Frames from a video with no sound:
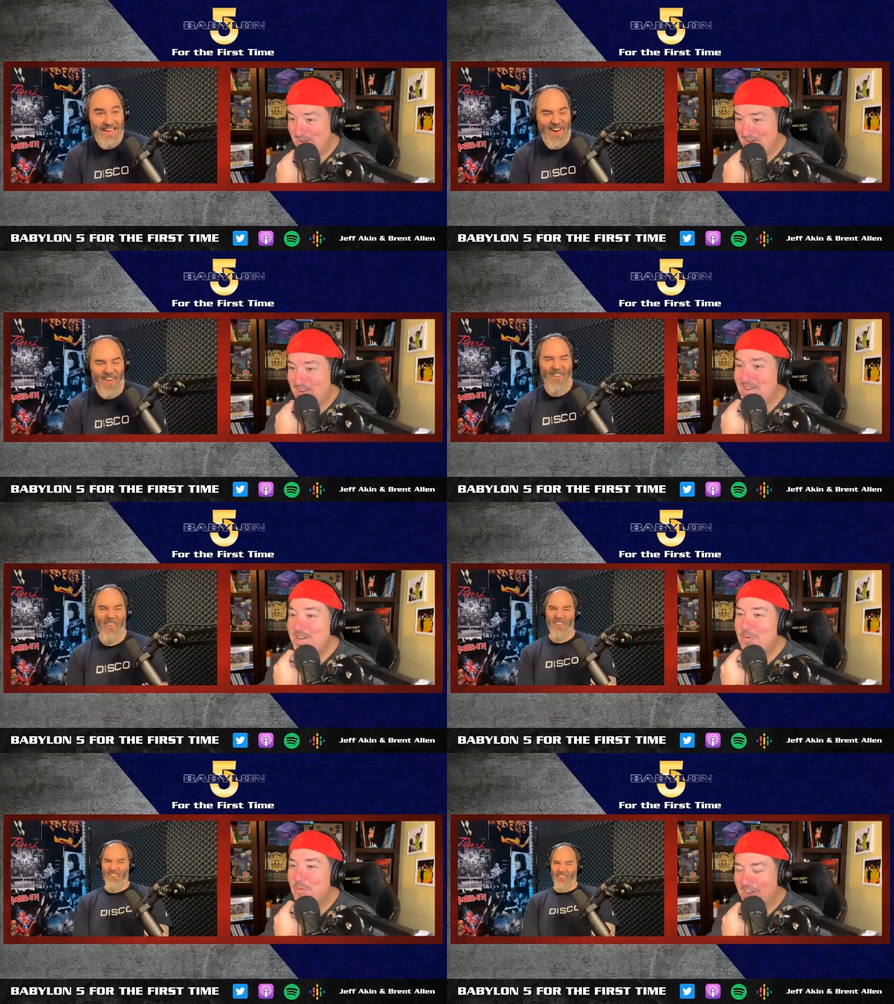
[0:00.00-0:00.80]
Speaker 1: Oh.
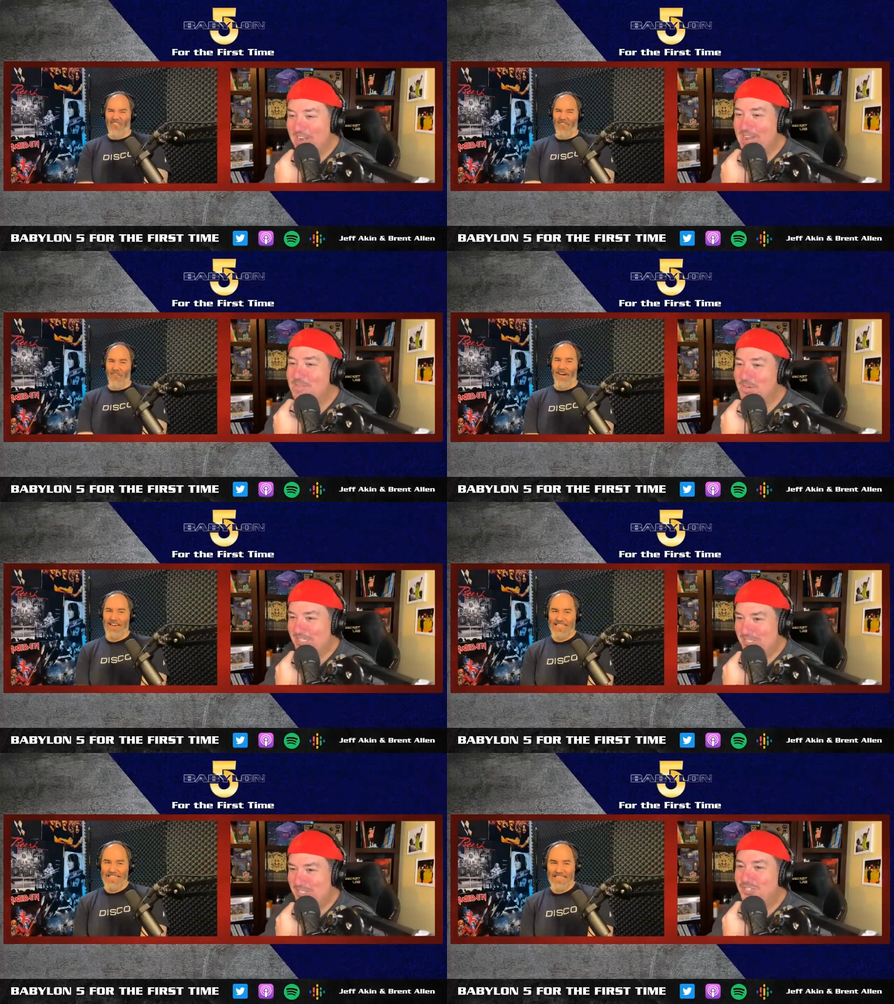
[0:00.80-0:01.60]
We're going to give away
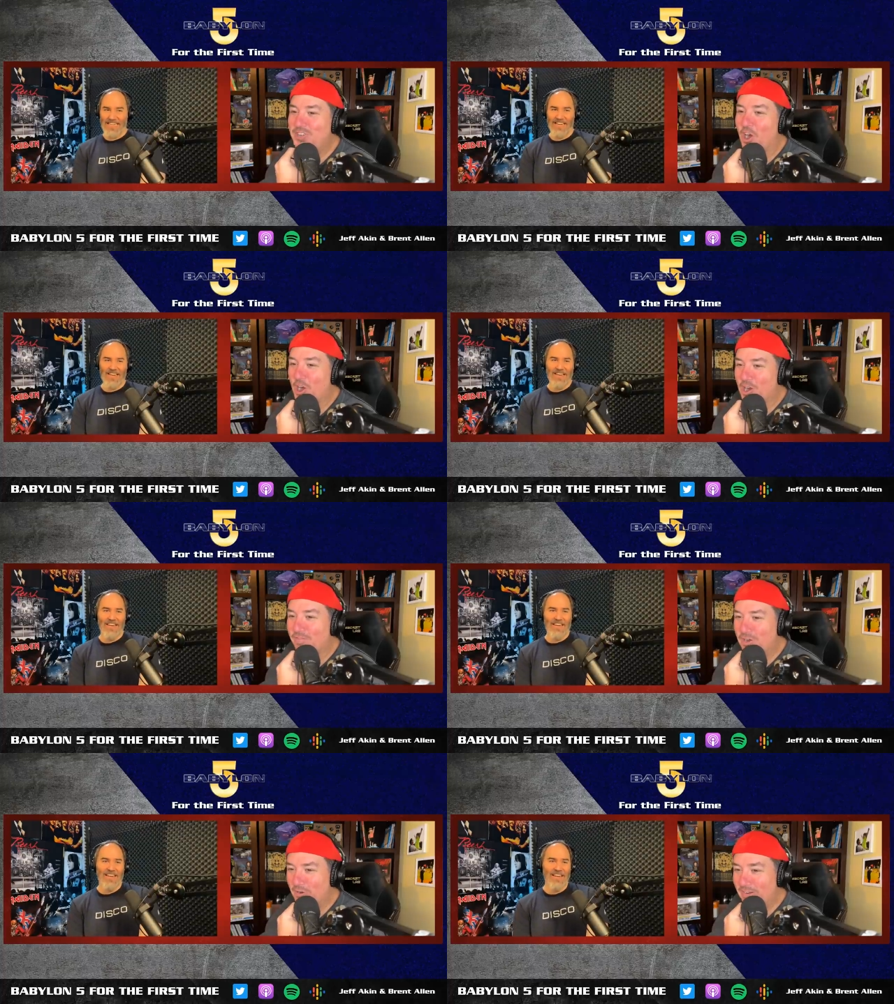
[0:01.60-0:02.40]
Star
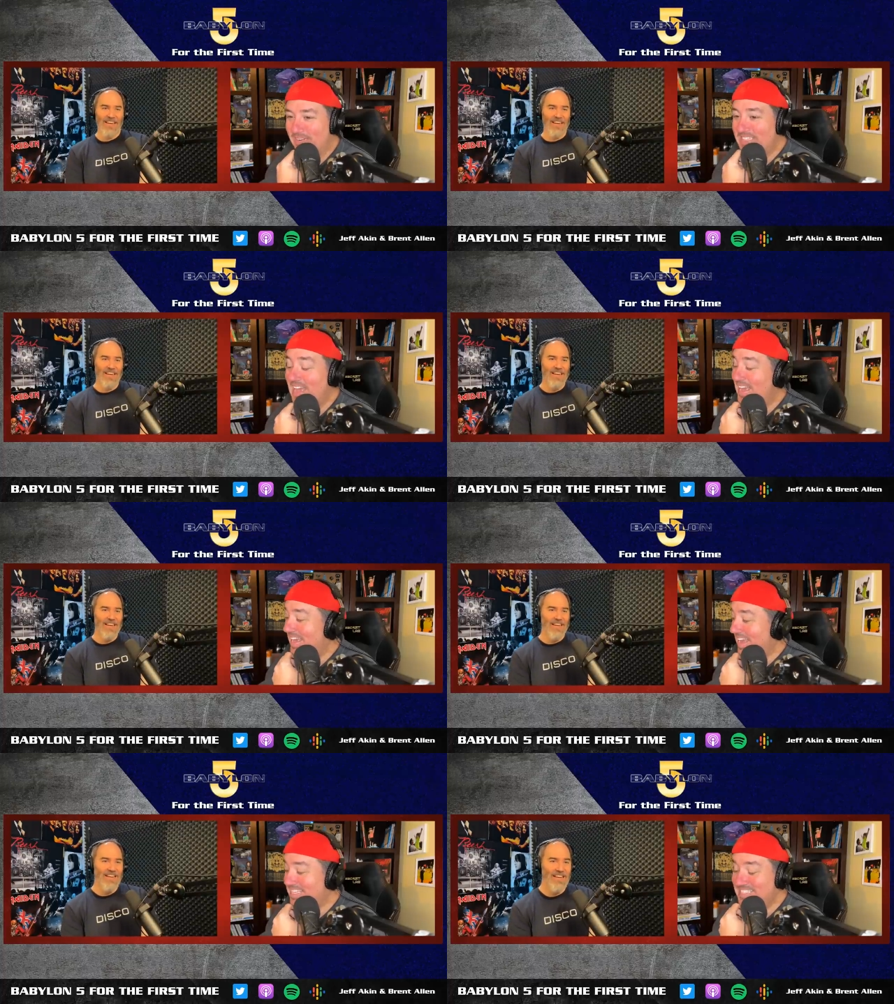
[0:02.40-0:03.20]
Furies.
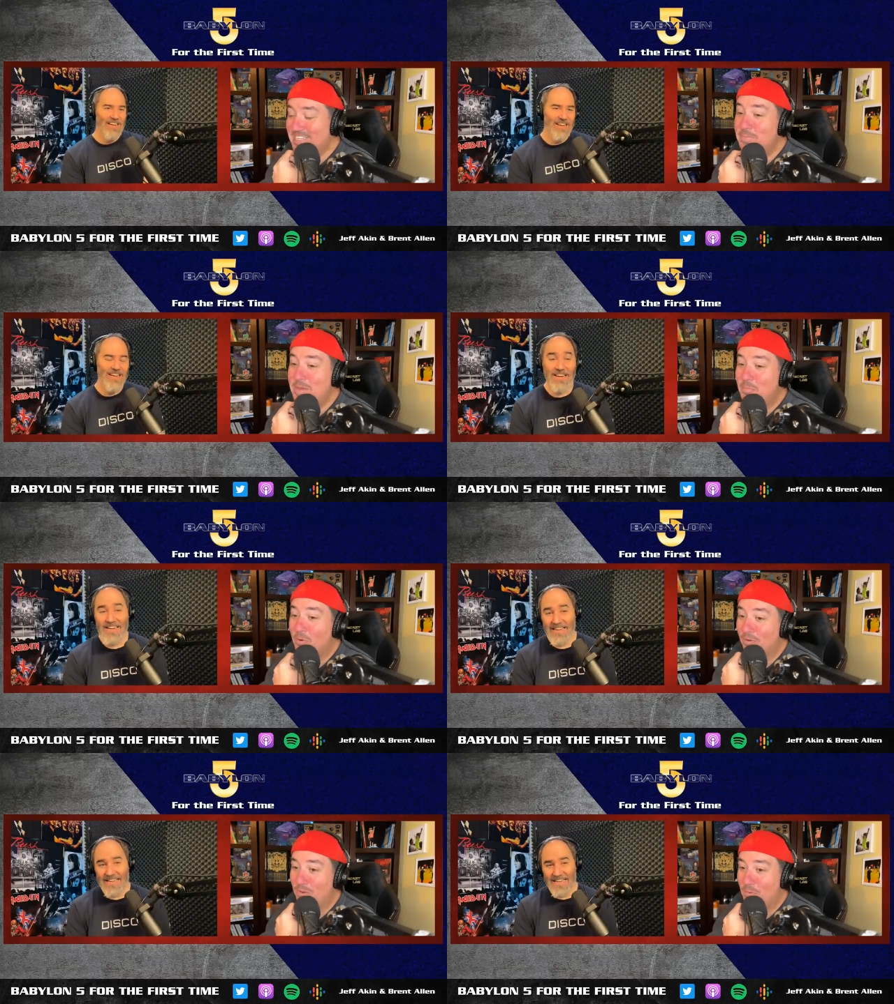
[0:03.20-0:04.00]
He sent me
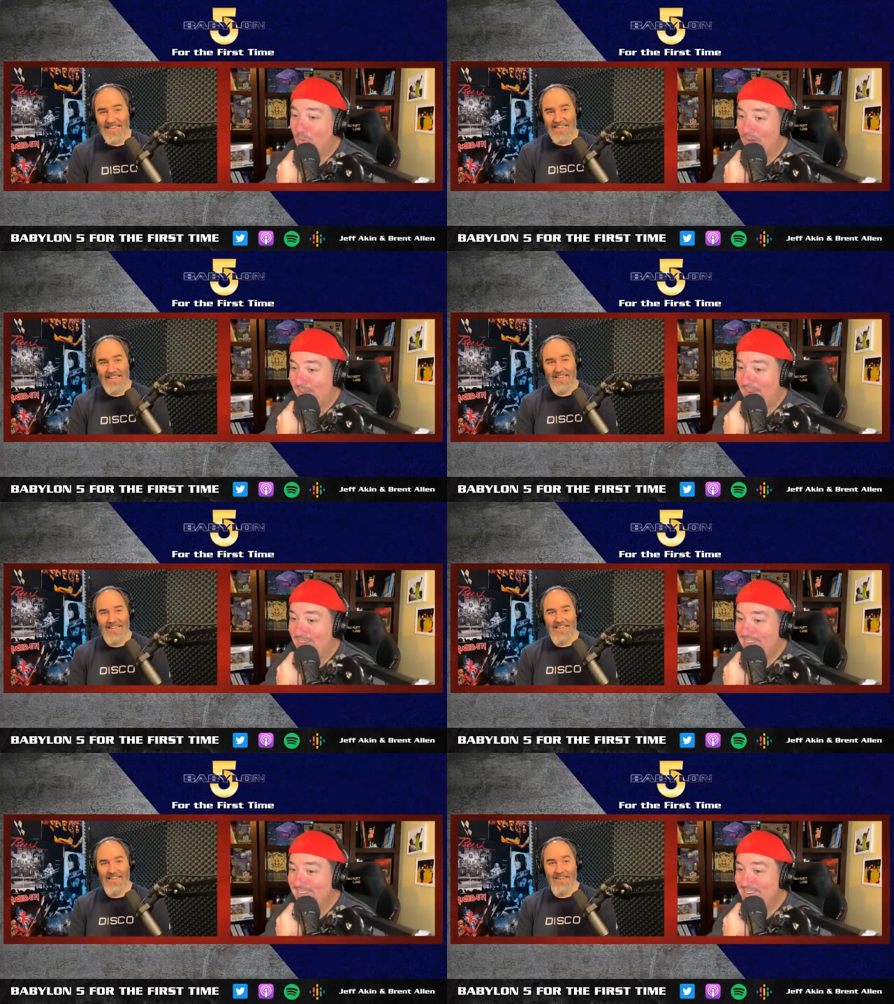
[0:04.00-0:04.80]
more than one.
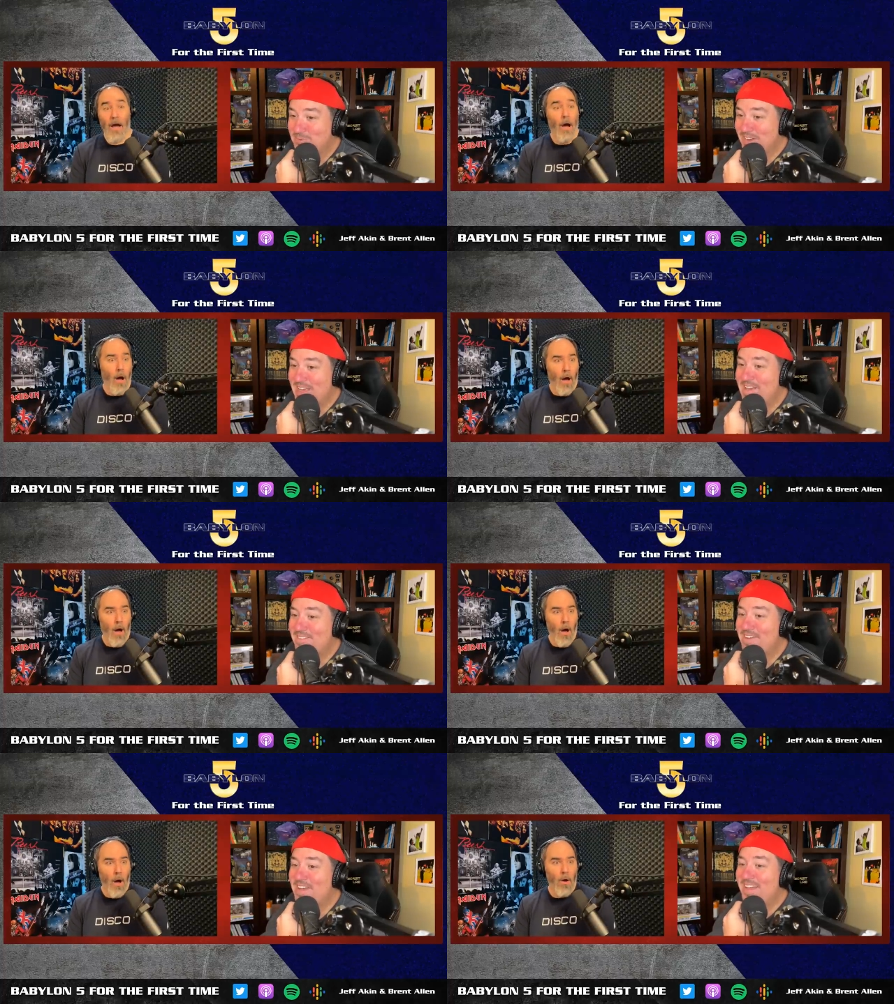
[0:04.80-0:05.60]
We're going to
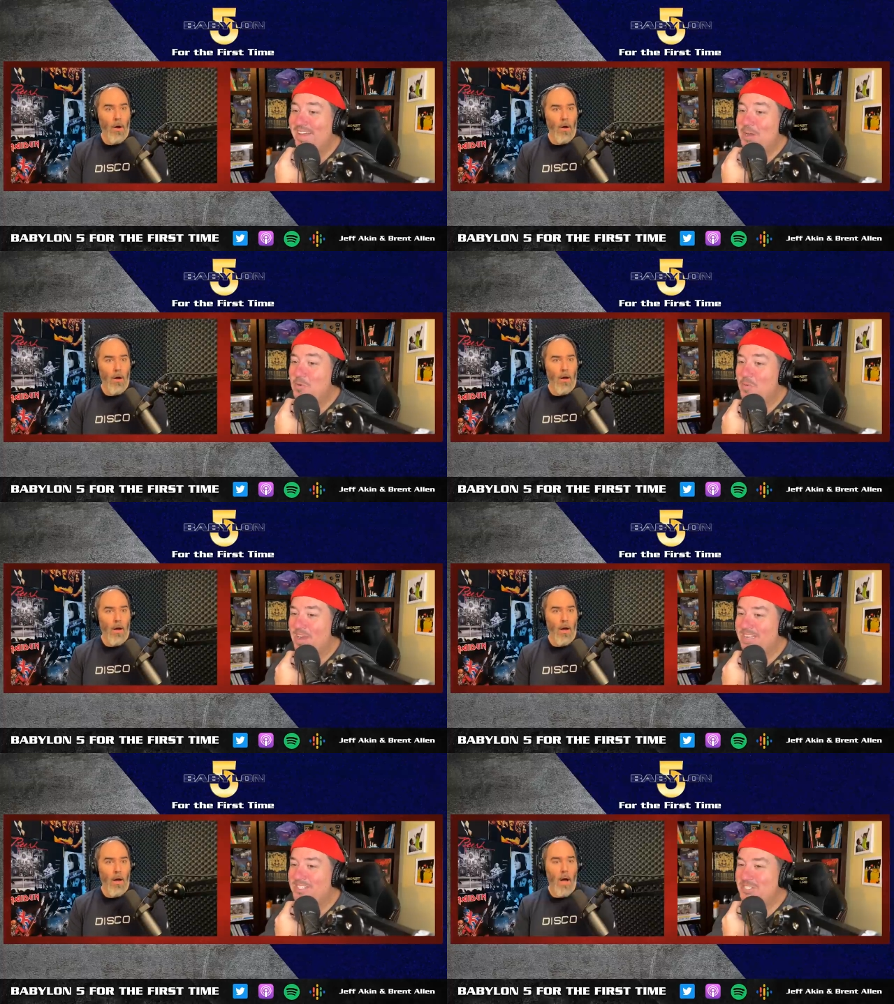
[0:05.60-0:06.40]
have, we're
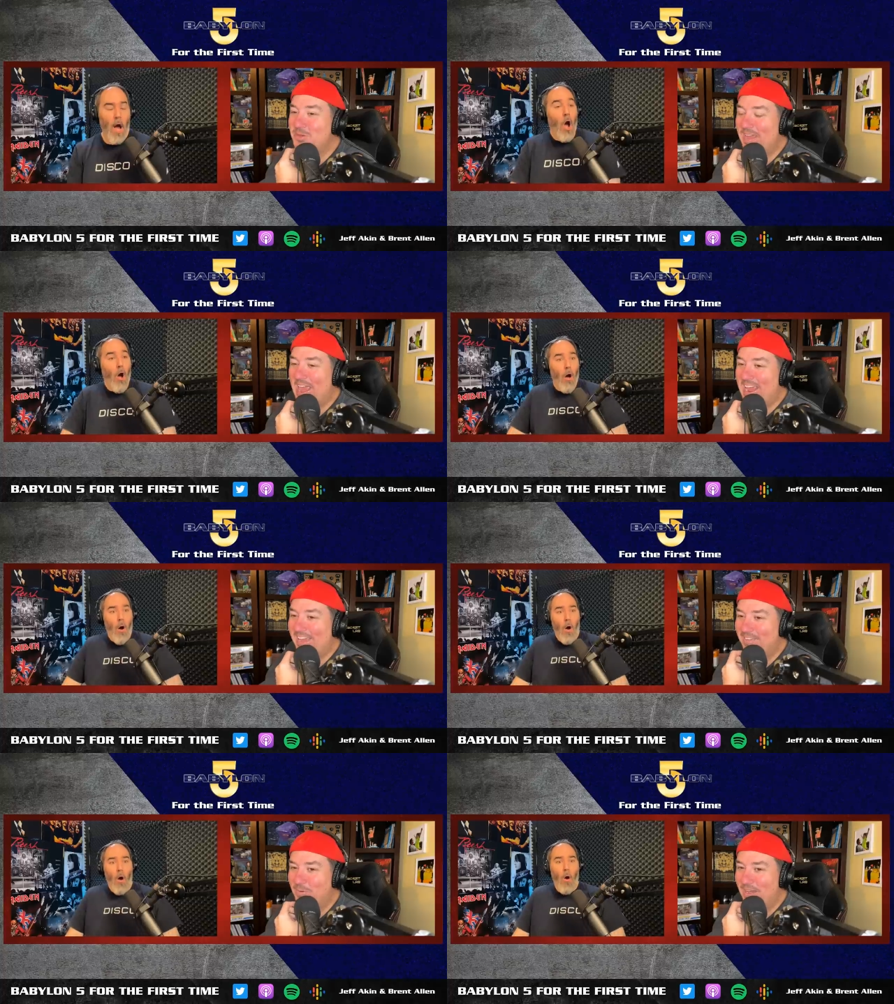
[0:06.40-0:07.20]
not just doing oh. a
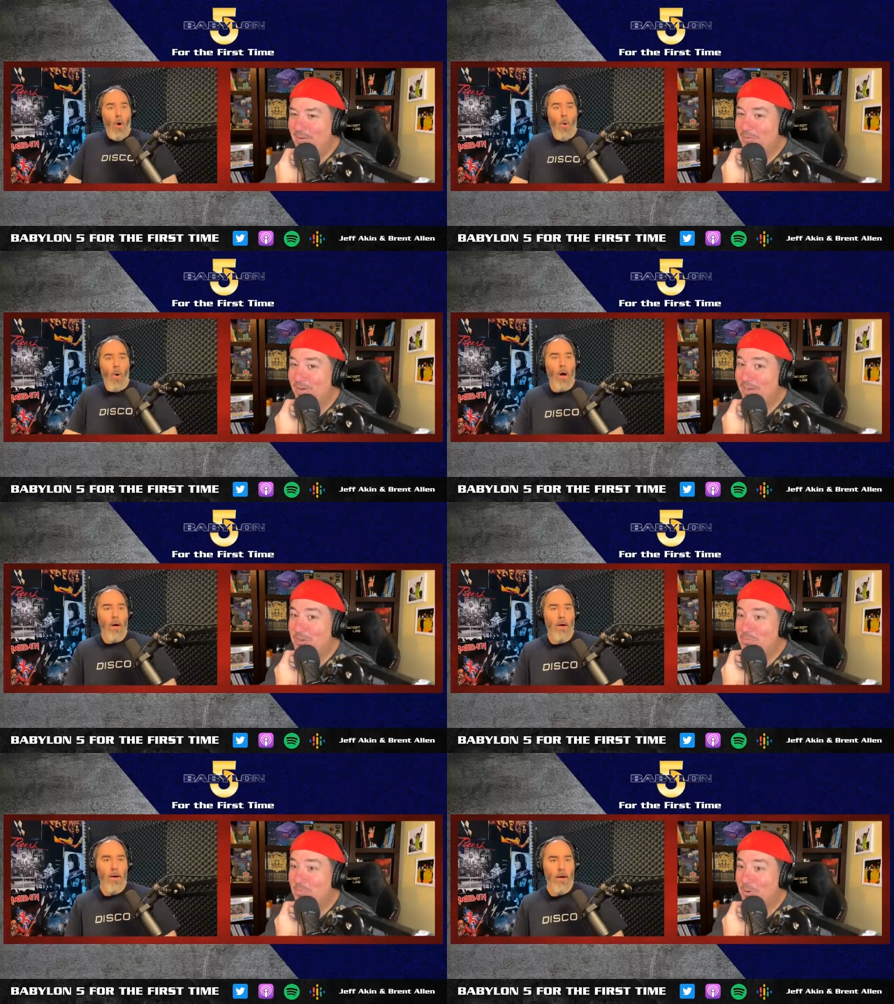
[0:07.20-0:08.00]
giveaway. We're going to
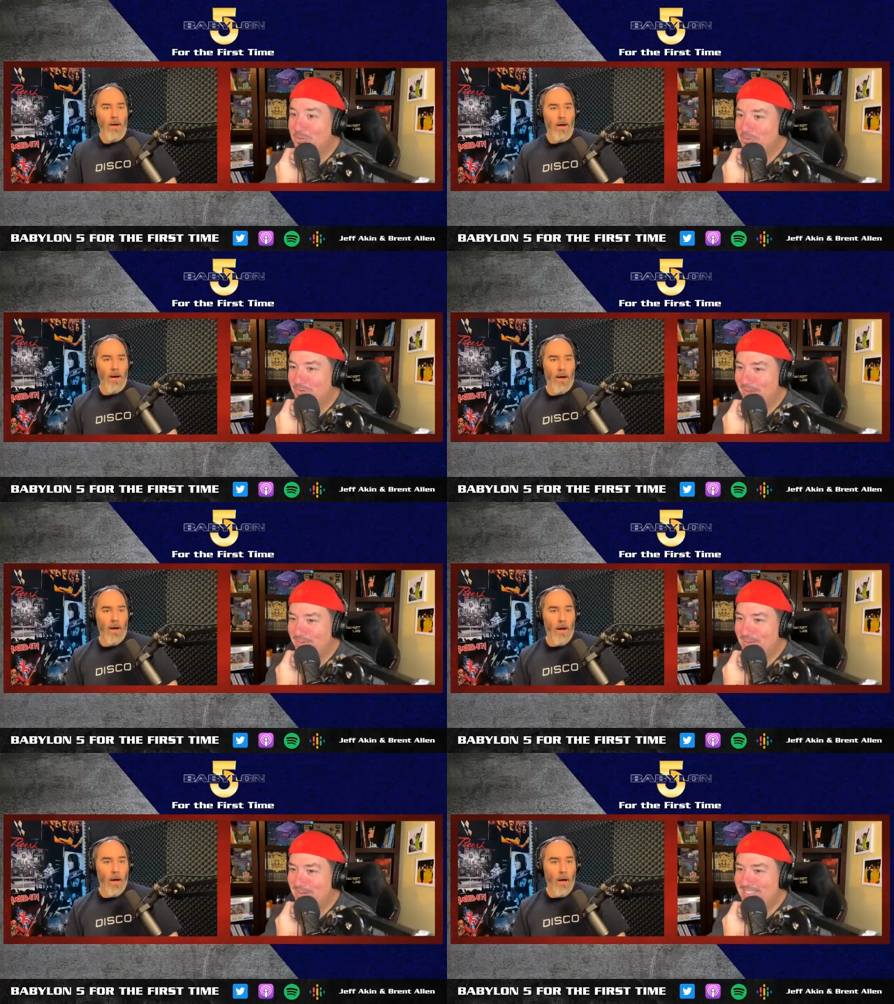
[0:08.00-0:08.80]
do multiple
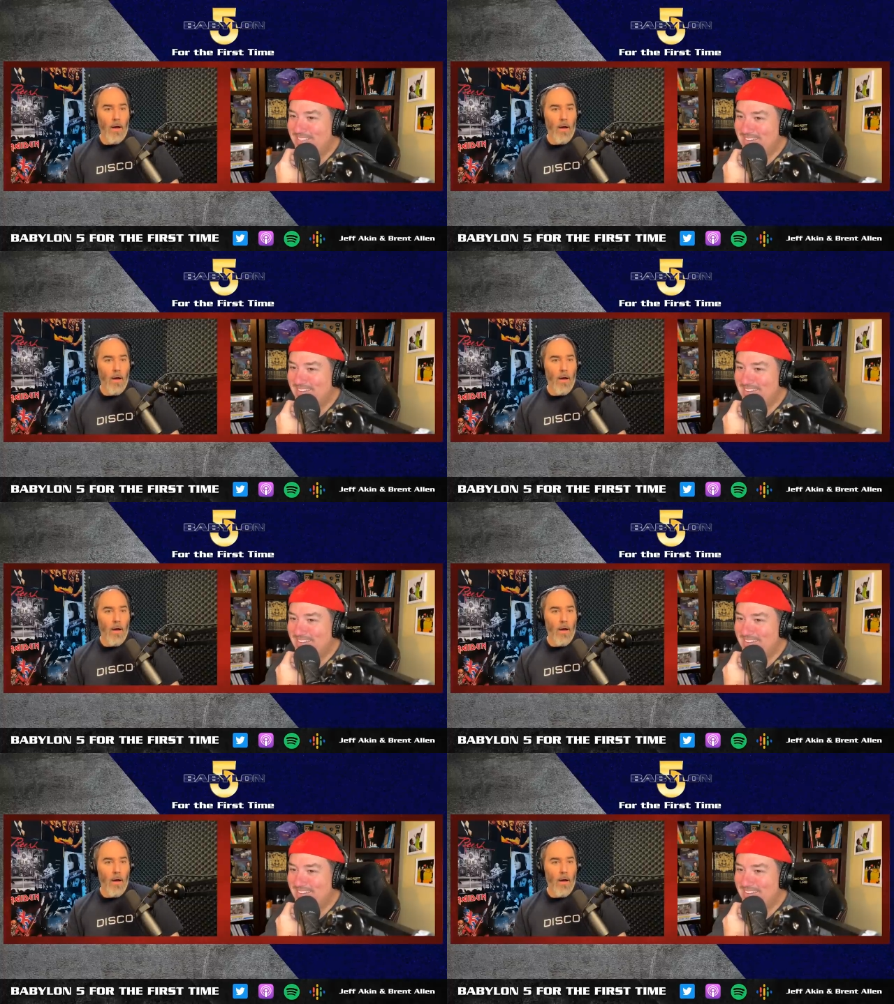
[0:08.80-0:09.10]
giveaways.